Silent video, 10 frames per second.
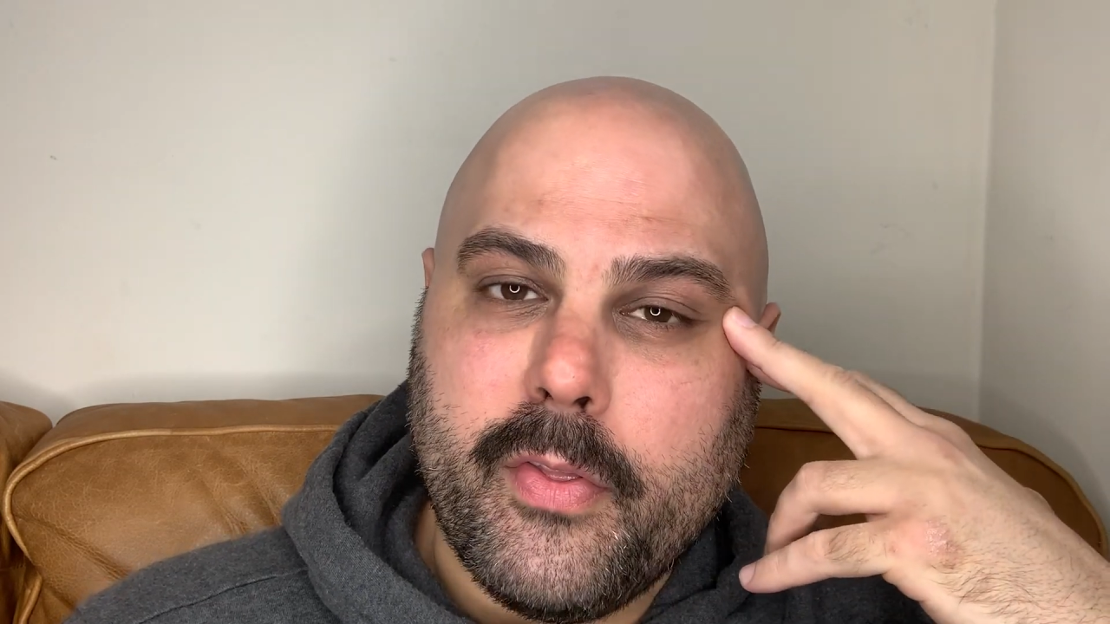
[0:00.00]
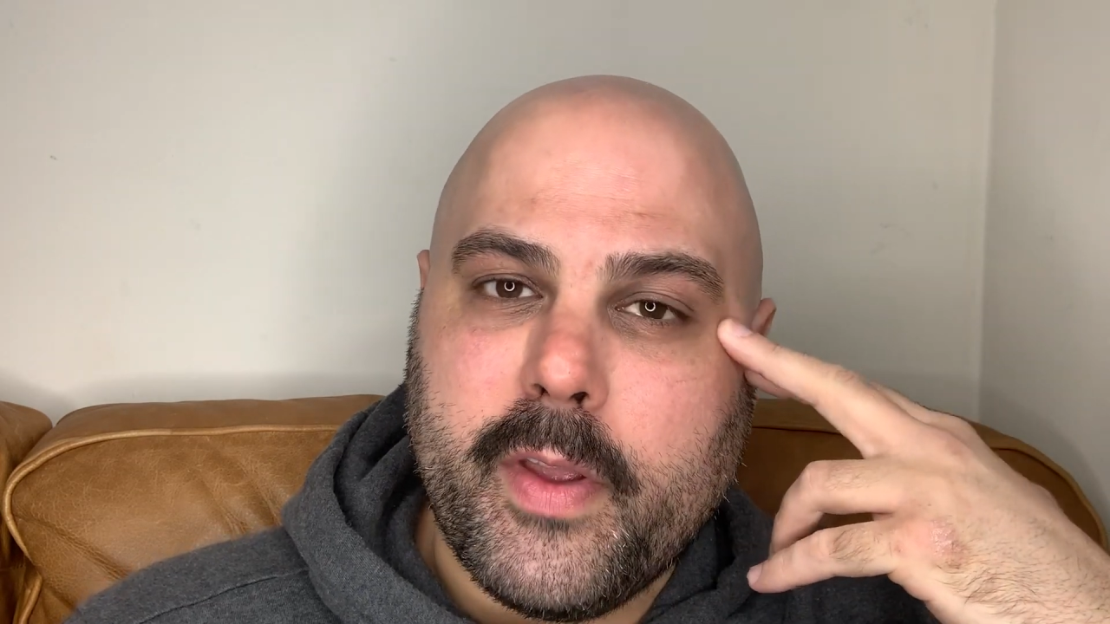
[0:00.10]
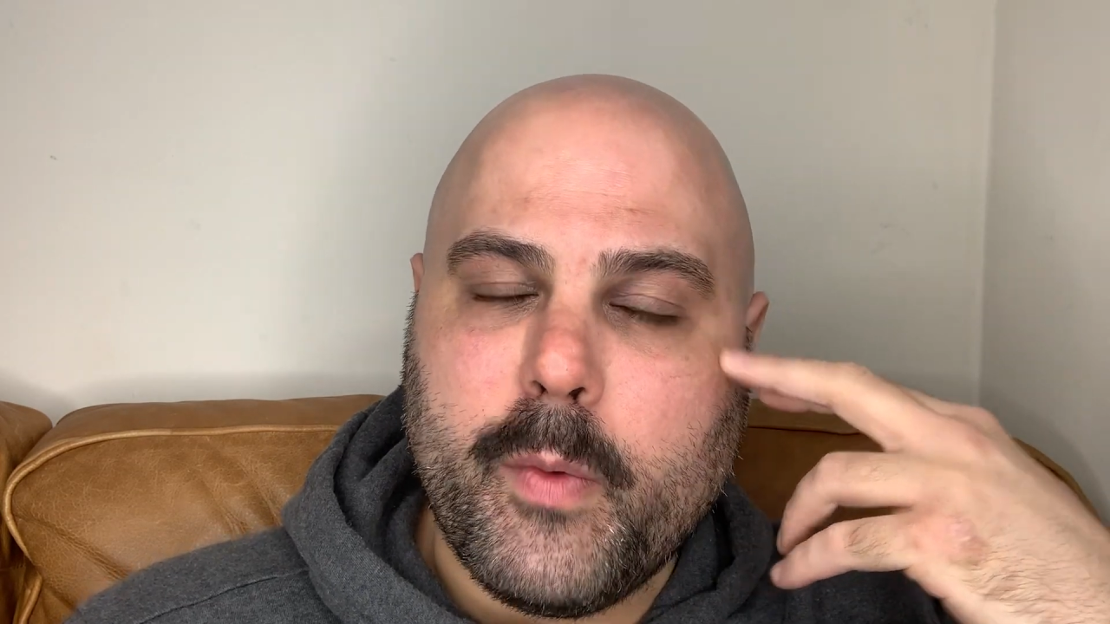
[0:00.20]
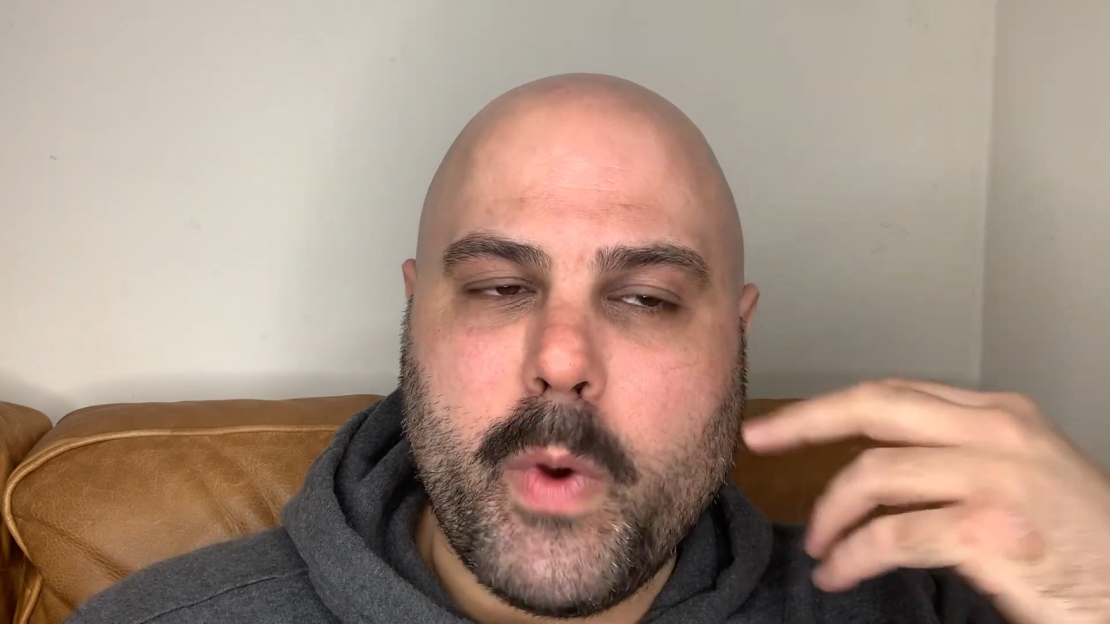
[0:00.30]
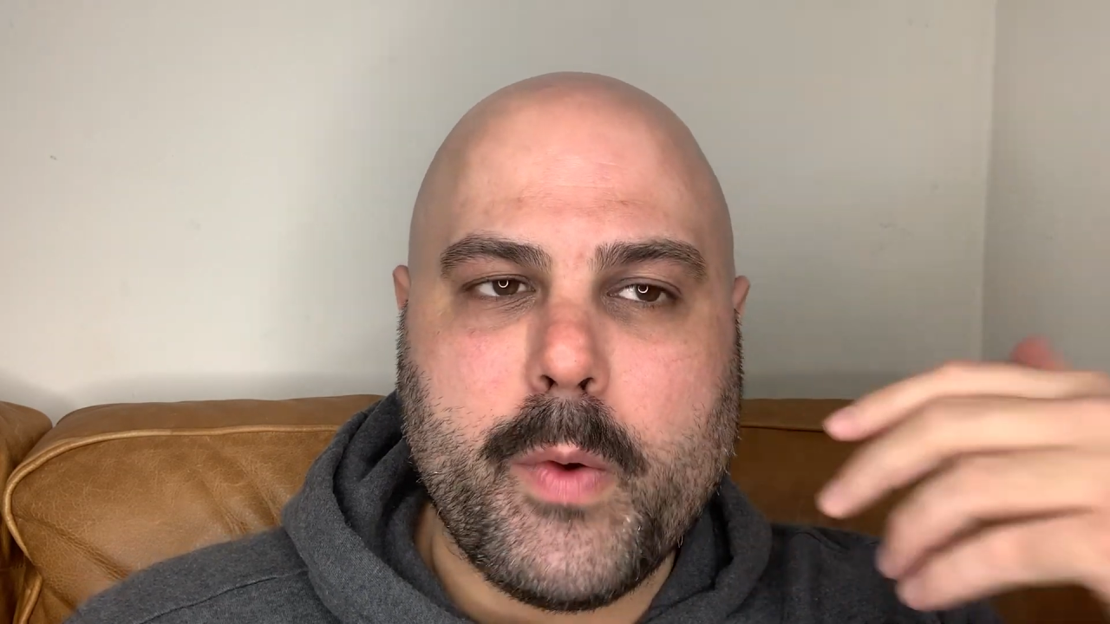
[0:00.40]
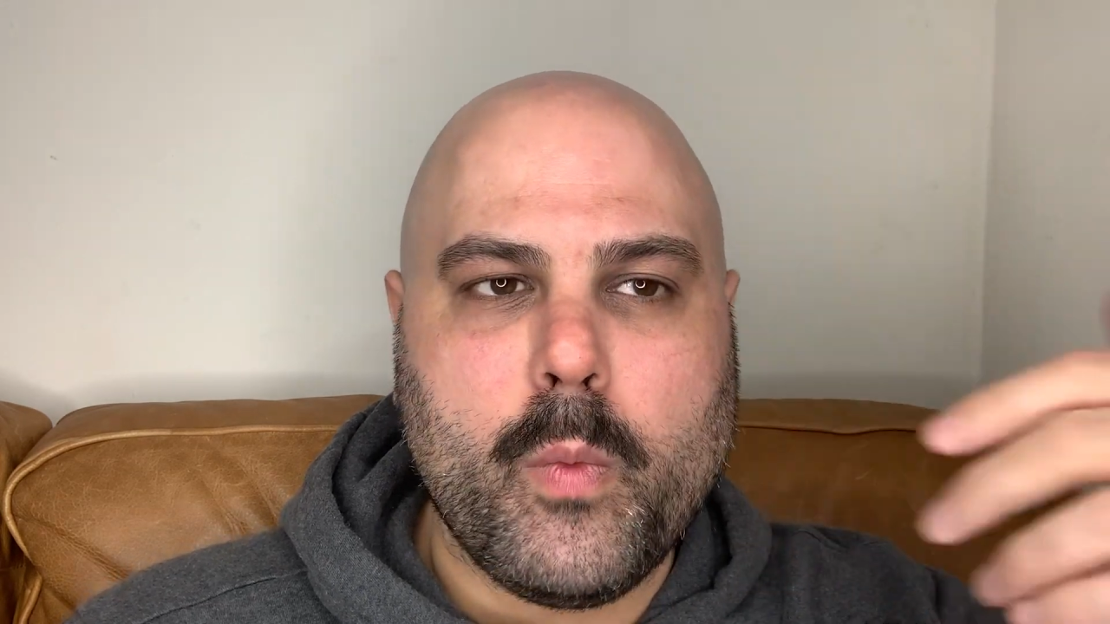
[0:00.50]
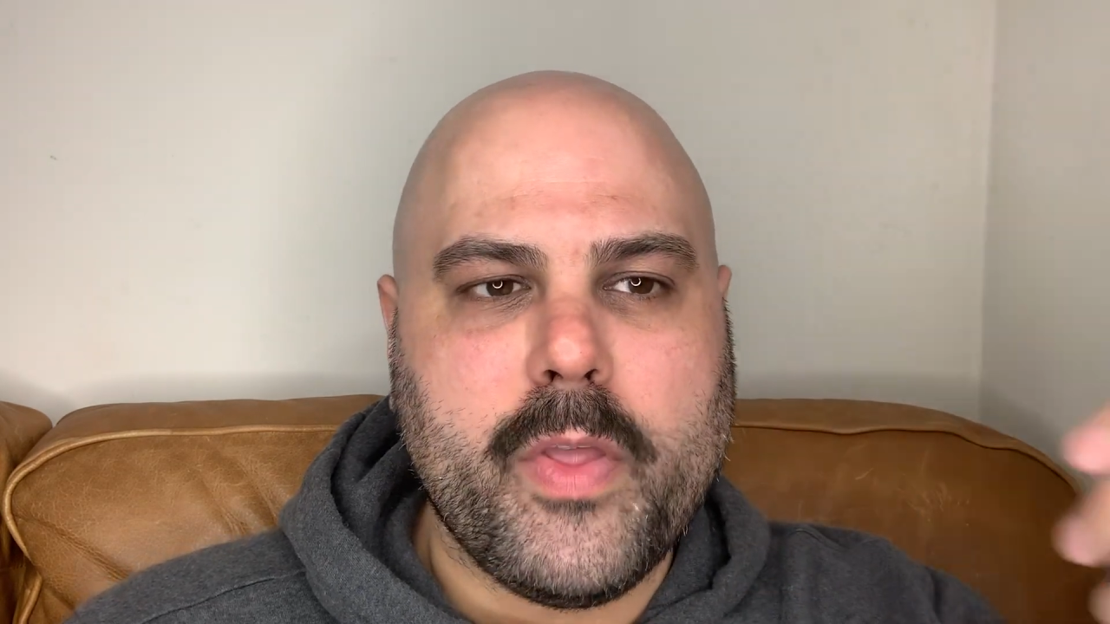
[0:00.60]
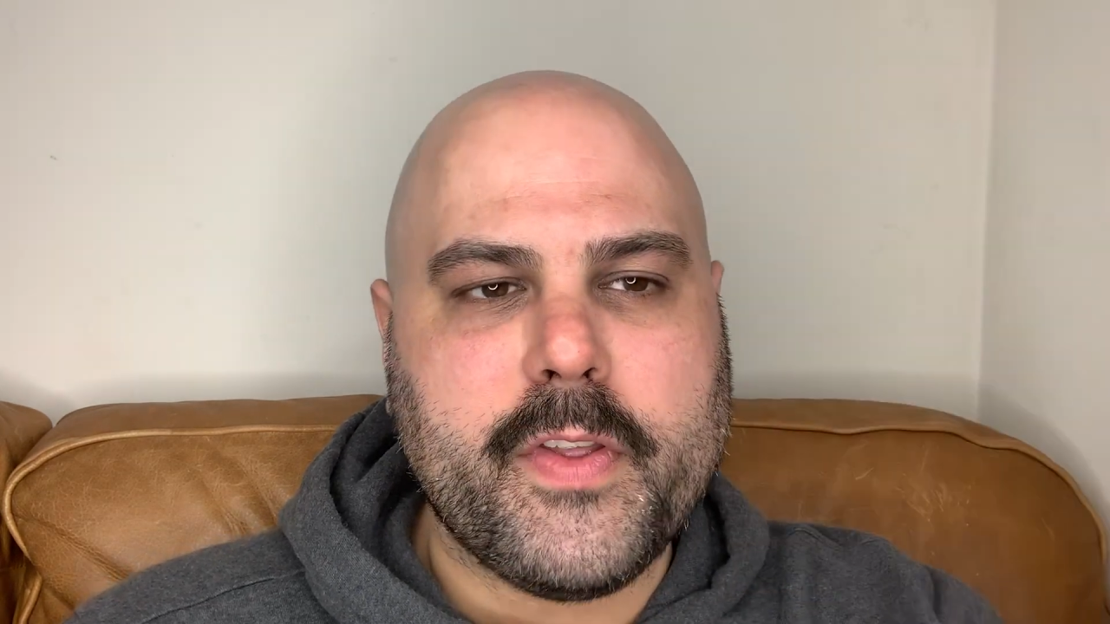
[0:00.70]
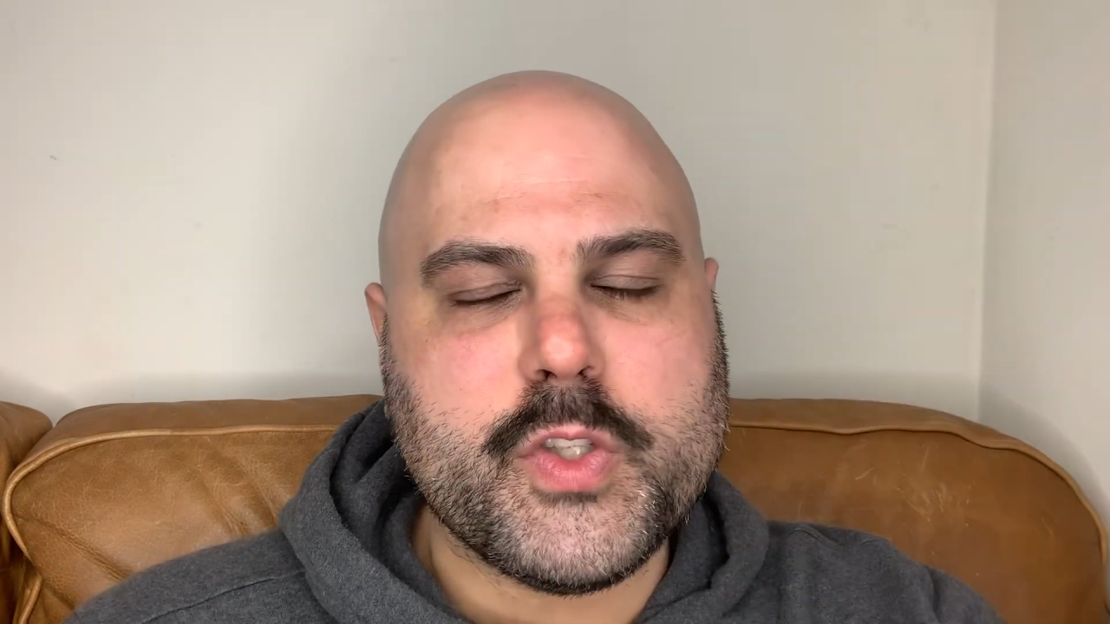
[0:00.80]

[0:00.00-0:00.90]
They went with a